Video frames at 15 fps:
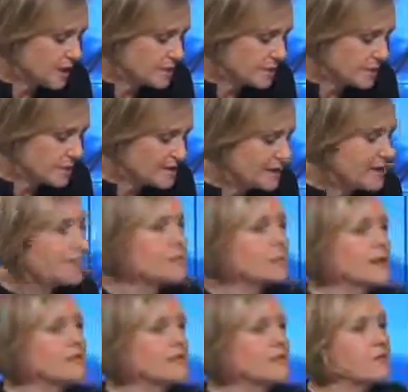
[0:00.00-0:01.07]
Um, is it
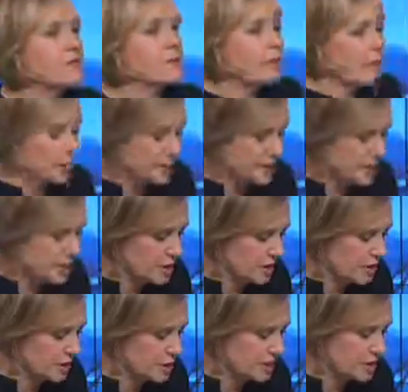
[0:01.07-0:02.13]
liberating for a
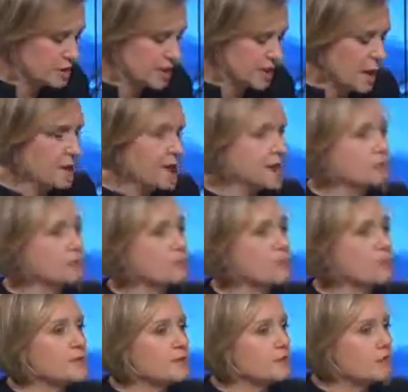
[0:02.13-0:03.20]
politician to decide election
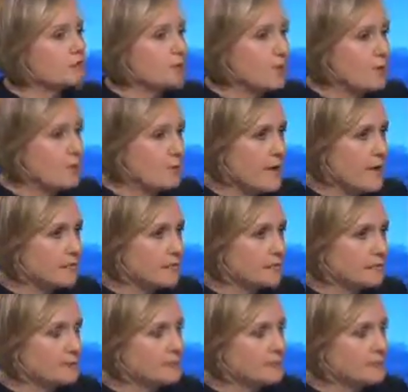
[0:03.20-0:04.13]
promises don't matter?